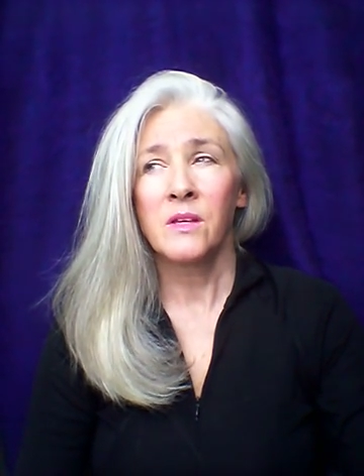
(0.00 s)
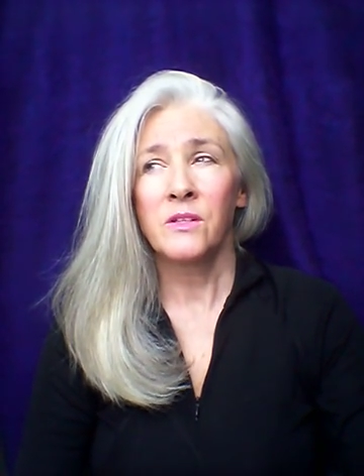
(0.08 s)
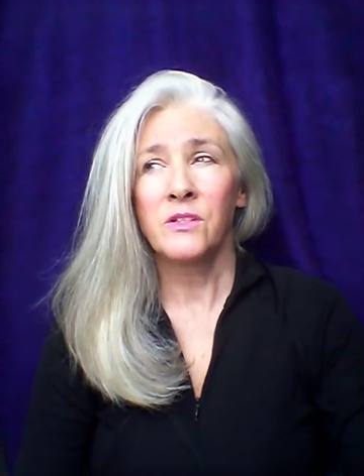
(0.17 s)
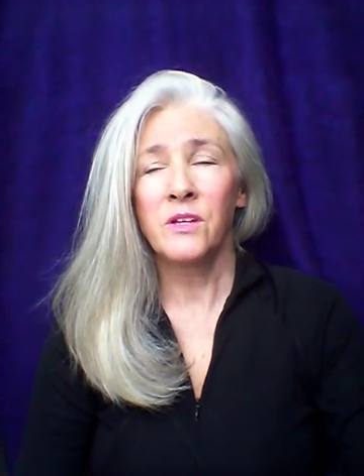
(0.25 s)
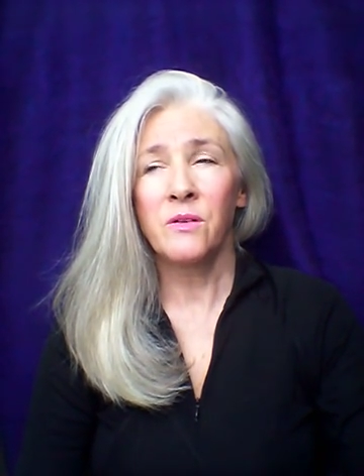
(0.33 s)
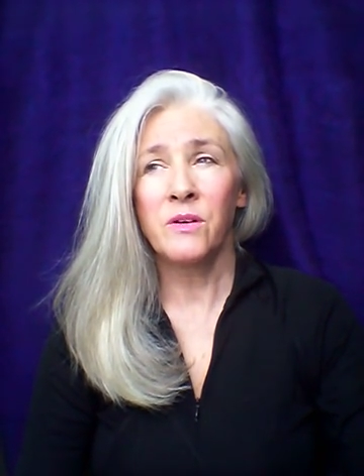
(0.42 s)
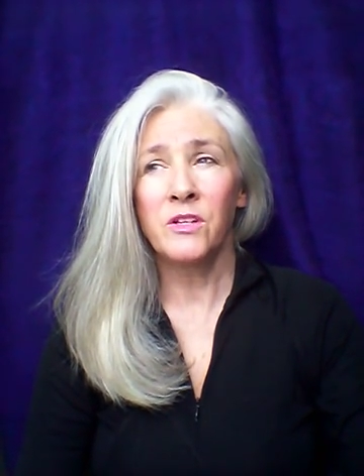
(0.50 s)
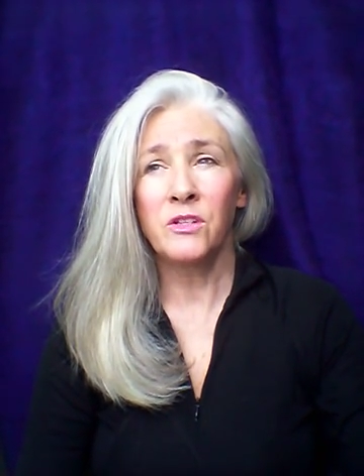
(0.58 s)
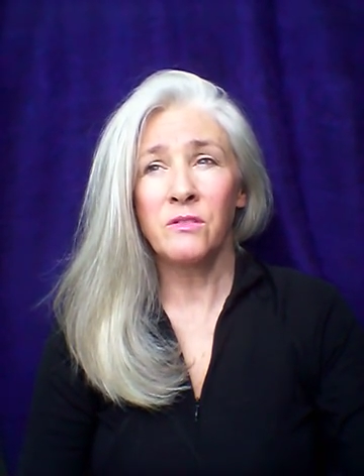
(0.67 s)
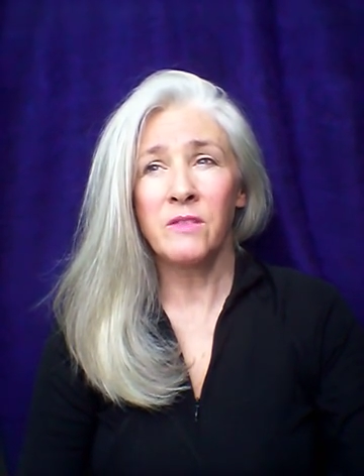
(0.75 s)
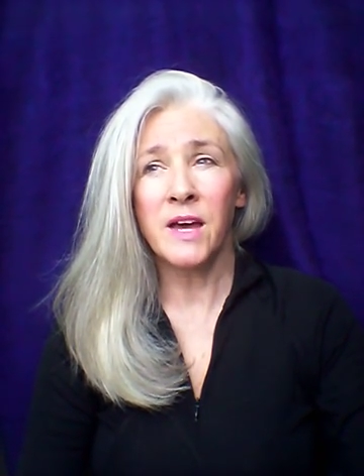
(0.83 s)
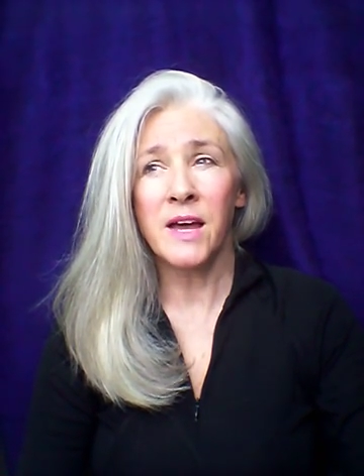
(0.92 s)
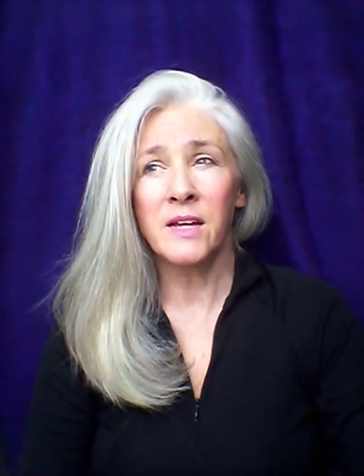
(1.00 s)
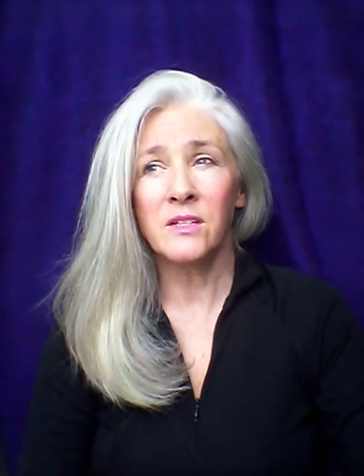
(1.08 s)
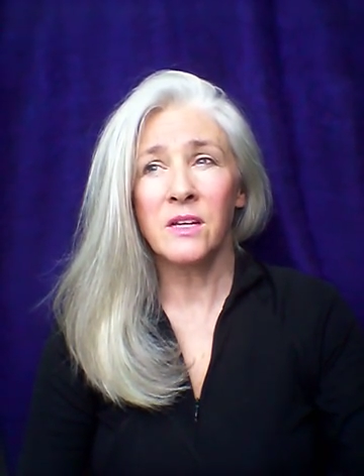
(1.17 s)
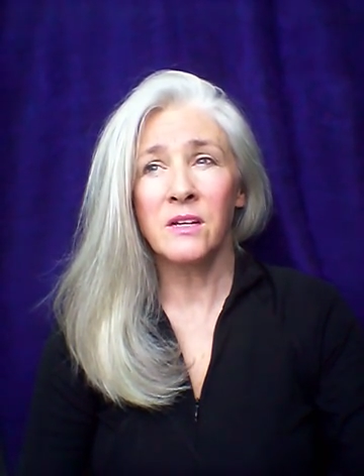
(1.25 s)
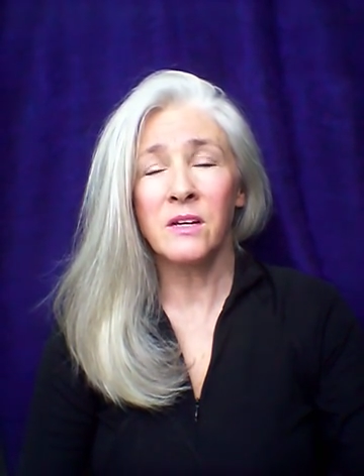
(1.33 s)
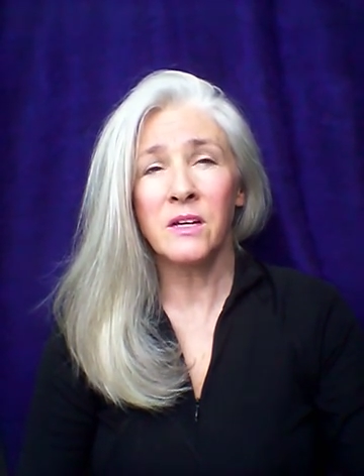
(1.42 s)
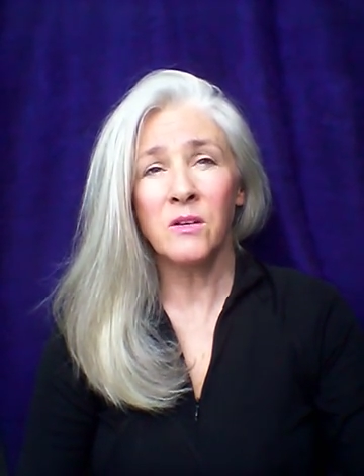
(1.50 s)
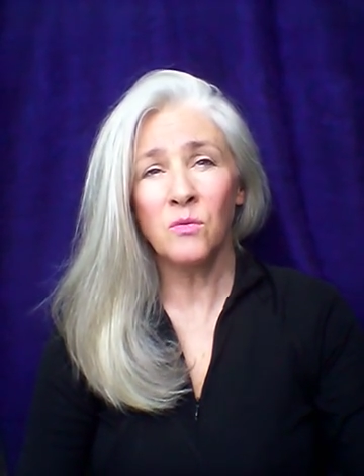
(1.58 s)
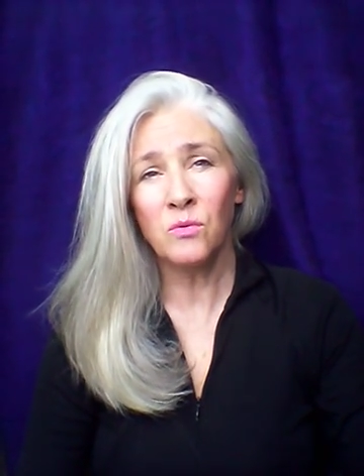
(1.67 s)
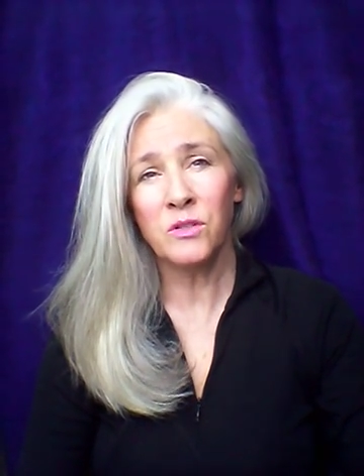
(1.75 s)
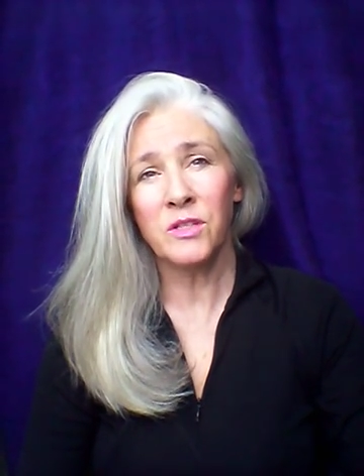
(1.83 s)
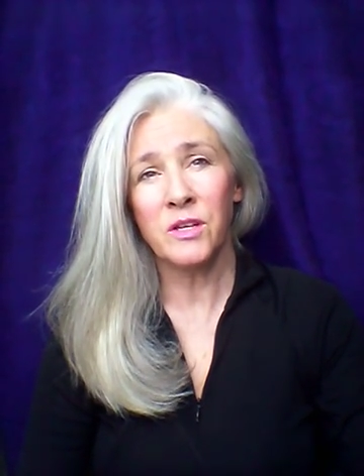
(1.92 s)
So I do that. And I
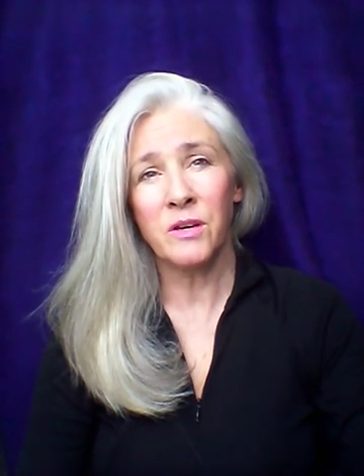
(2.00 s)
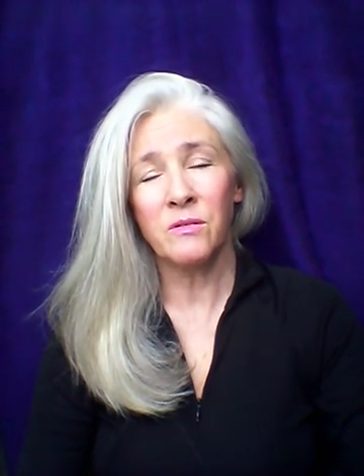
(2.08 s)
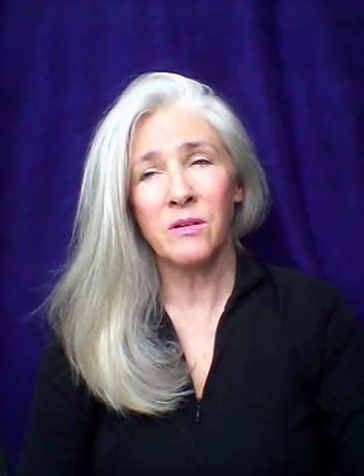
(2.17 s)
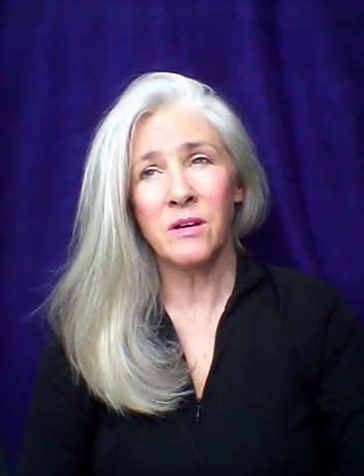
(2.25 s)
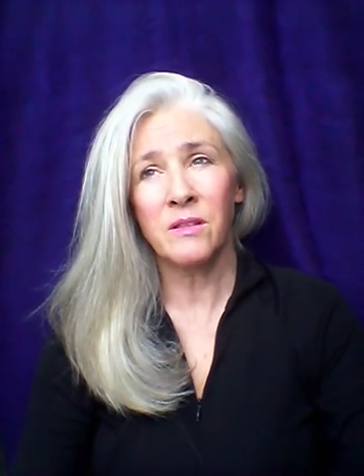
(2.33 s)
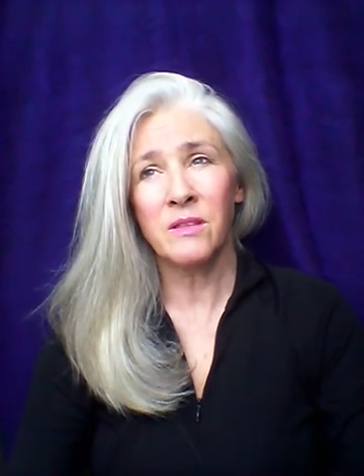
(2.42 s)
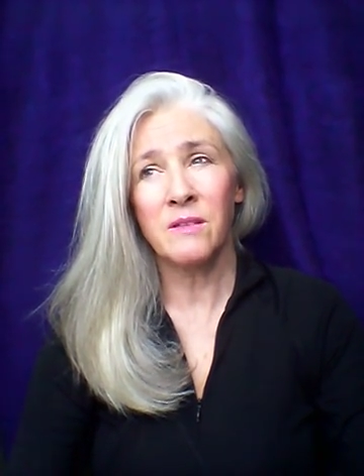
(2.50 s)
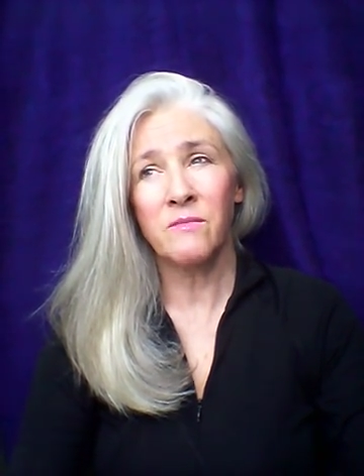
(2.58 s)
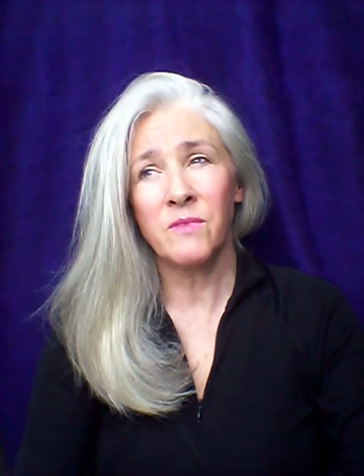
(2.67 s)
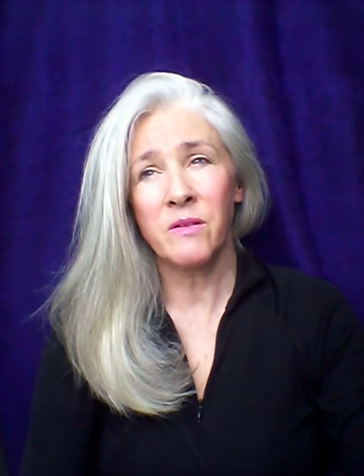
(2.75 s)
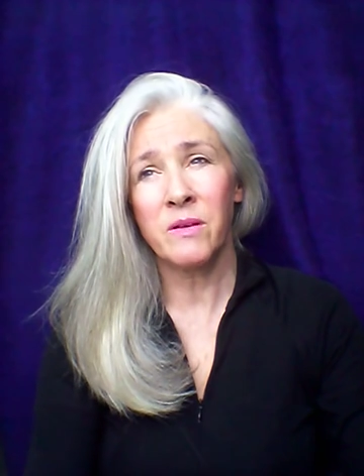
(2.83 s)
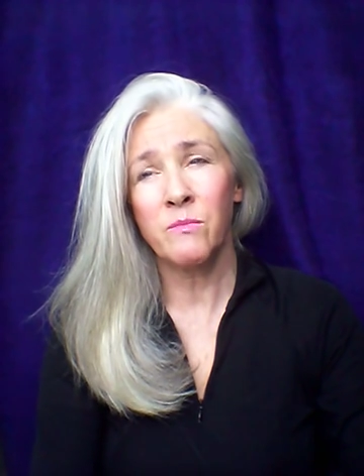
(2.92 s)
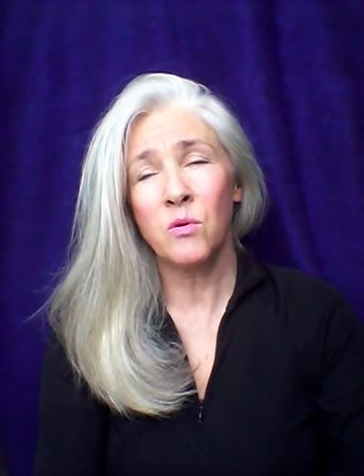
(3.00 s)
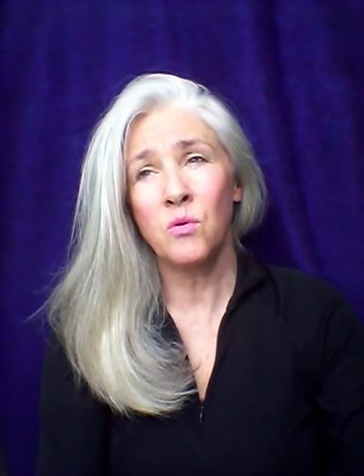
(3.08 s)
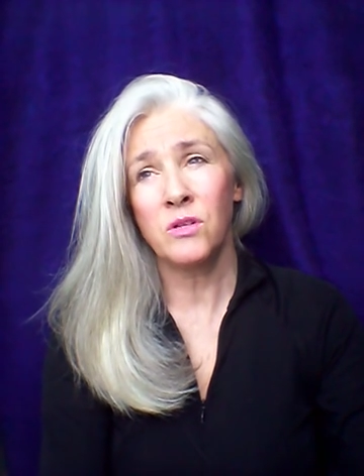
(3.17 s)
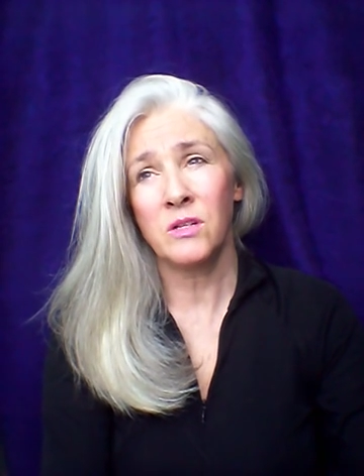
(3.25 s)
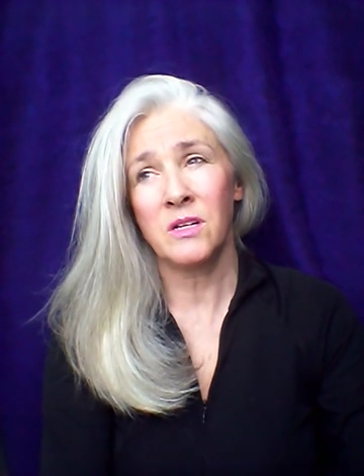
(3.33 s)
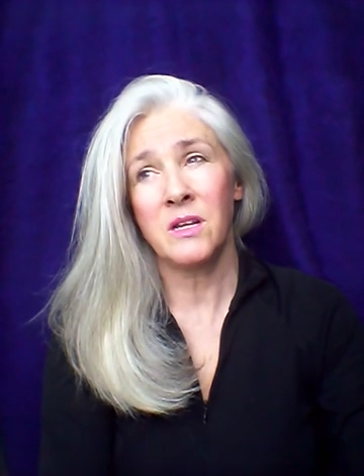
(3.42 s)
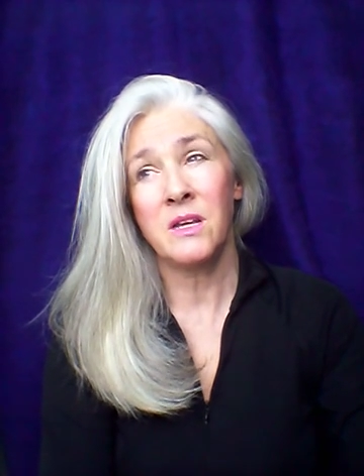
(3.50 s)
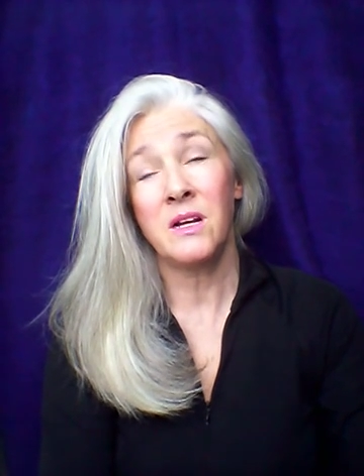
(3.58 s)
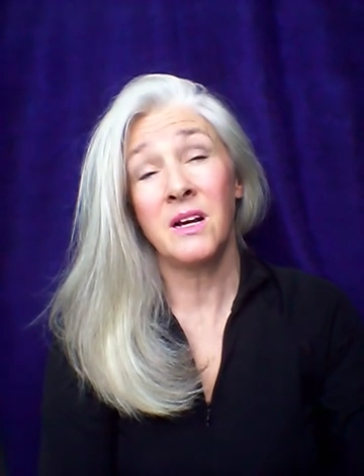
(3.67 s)
also, I think very importantly,